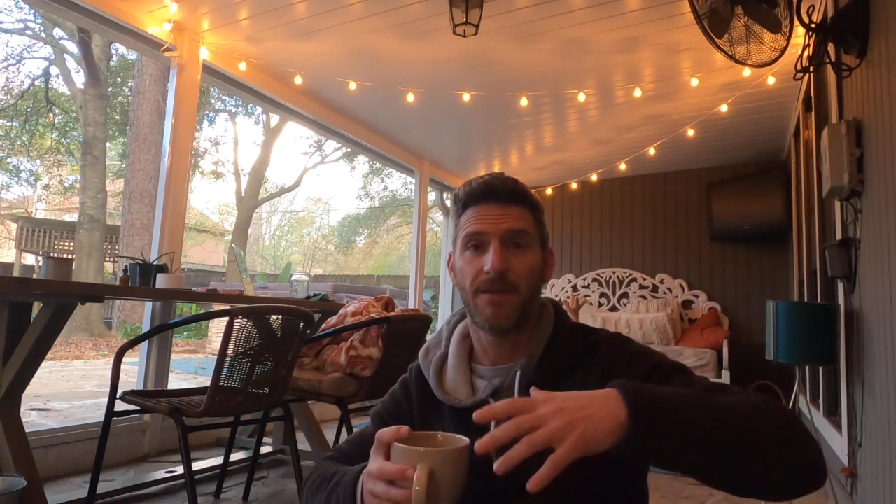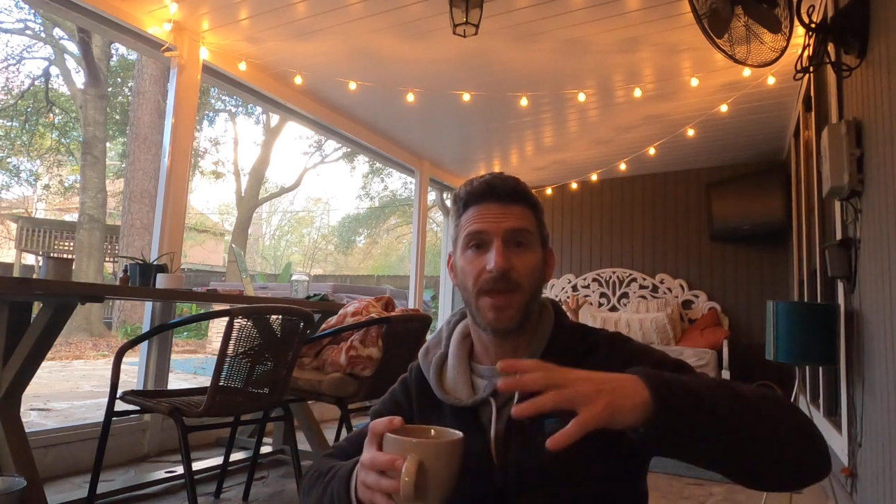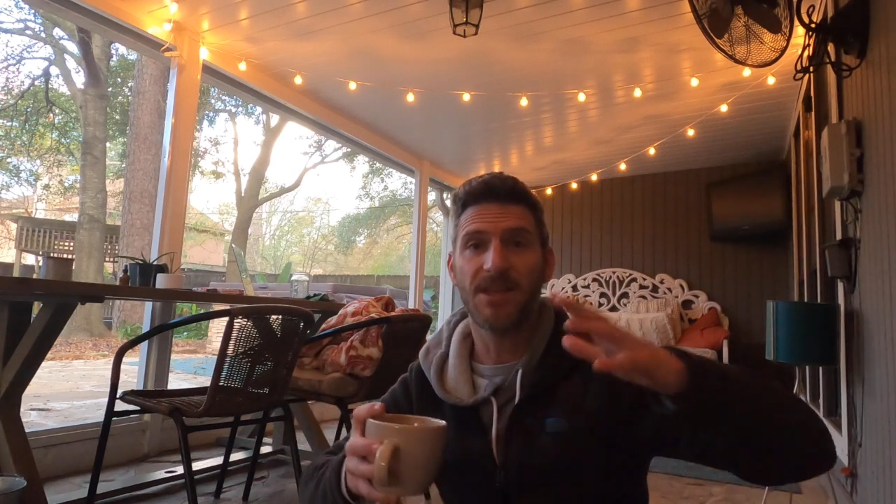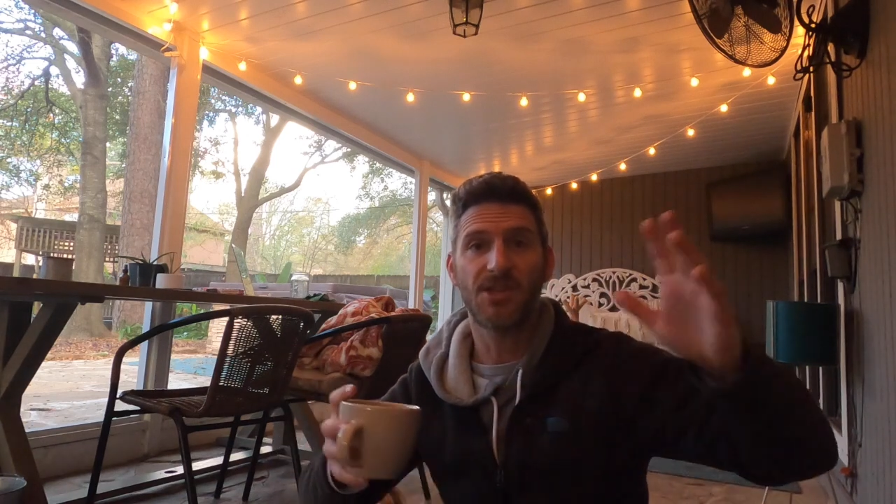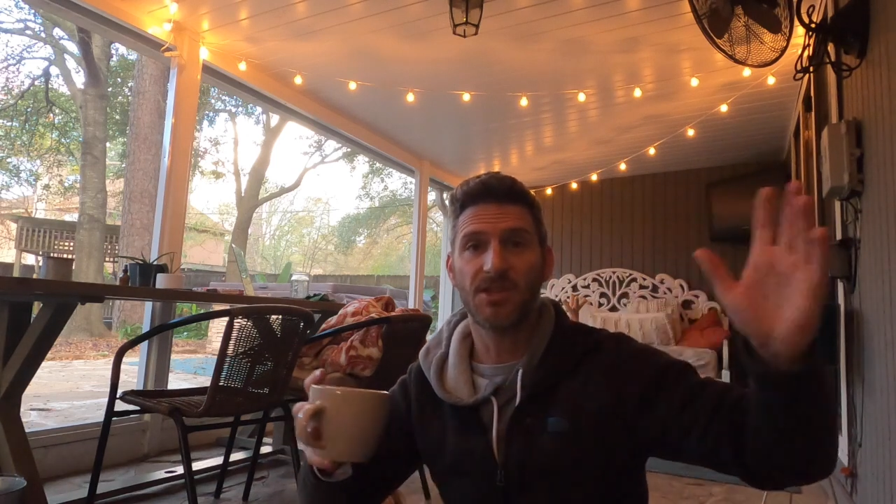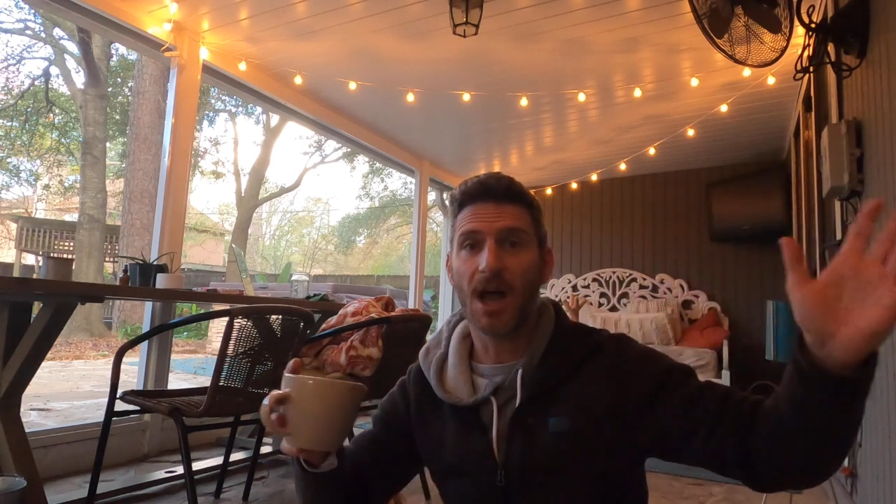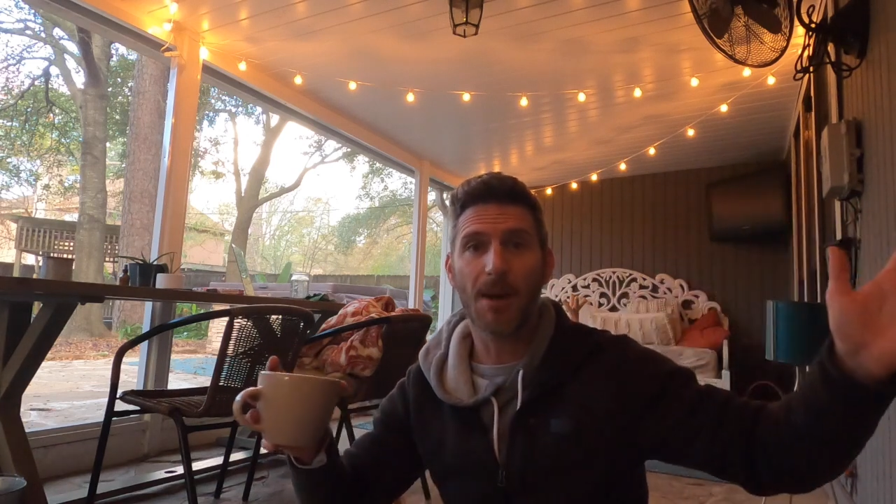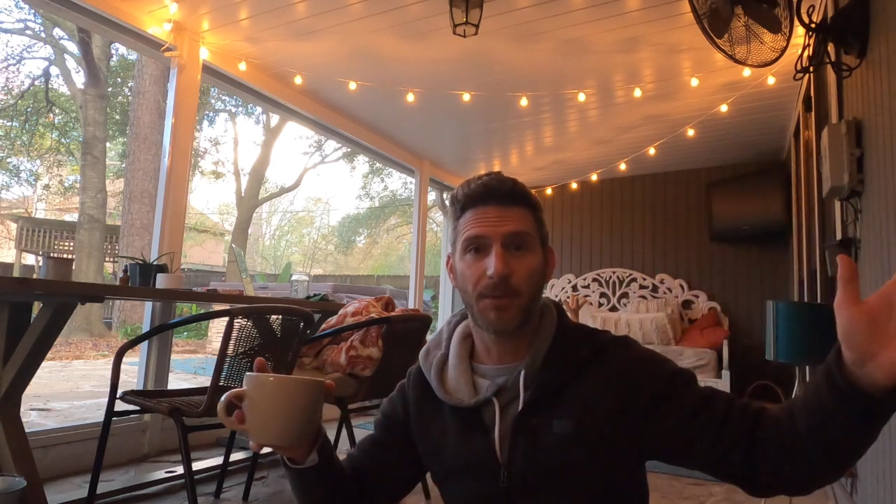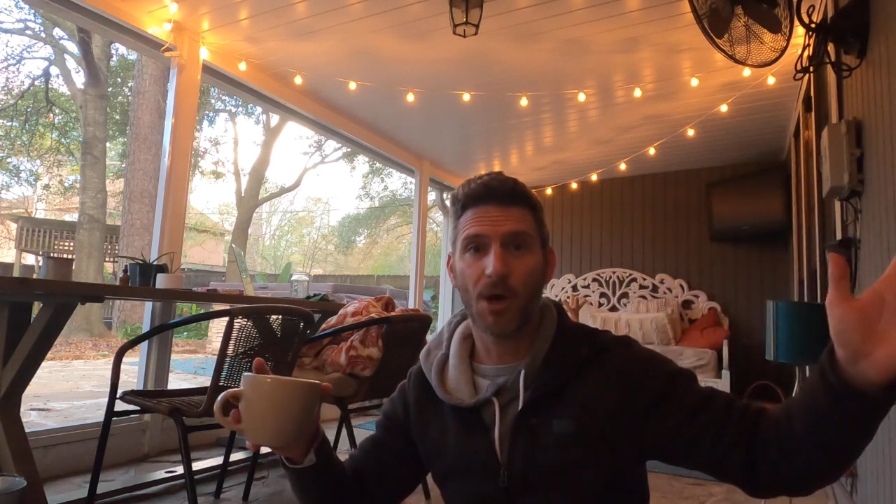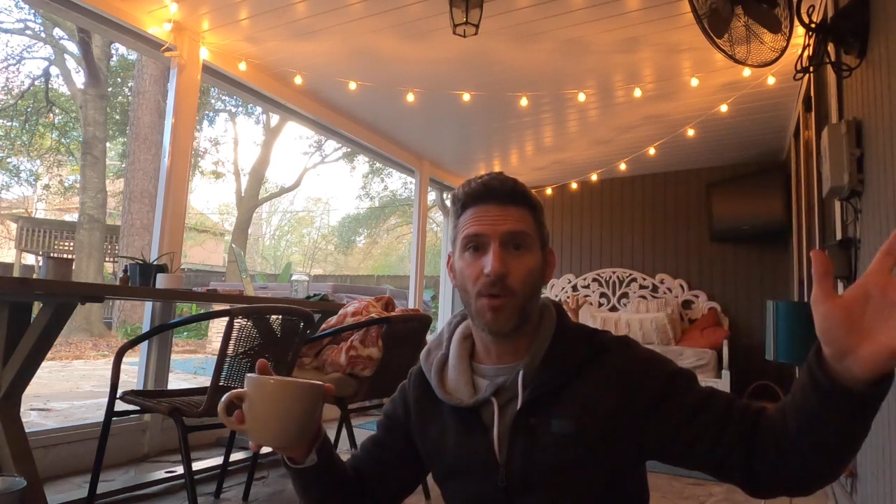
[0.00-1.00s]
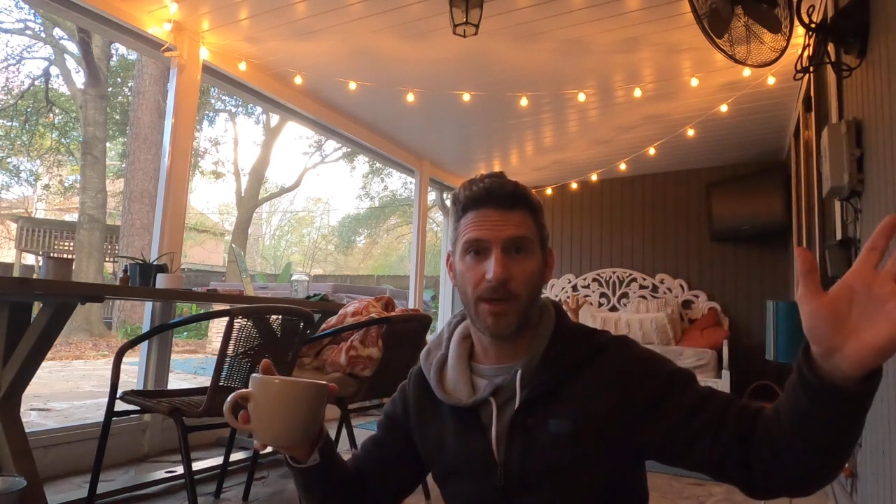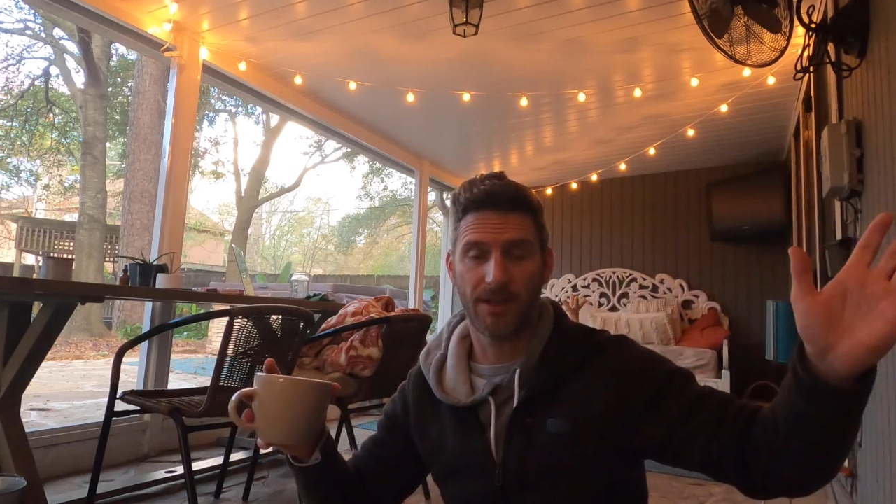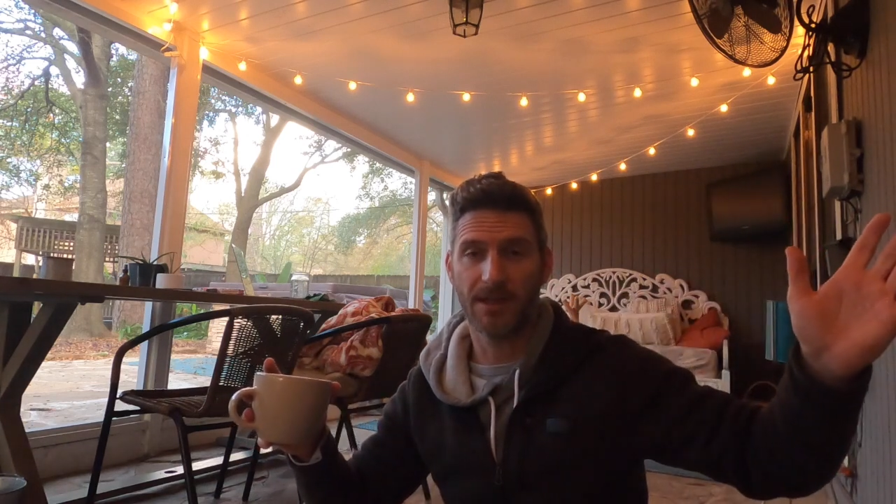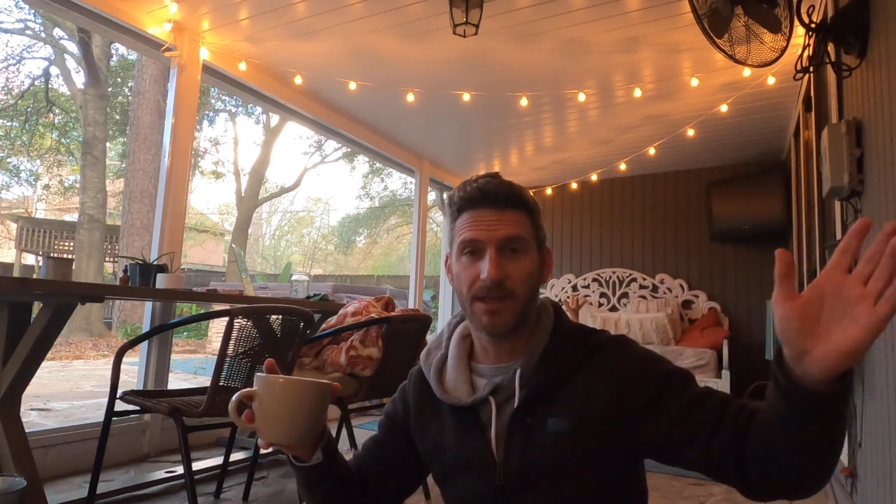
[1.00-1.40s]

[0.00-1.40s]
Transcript: They stop going.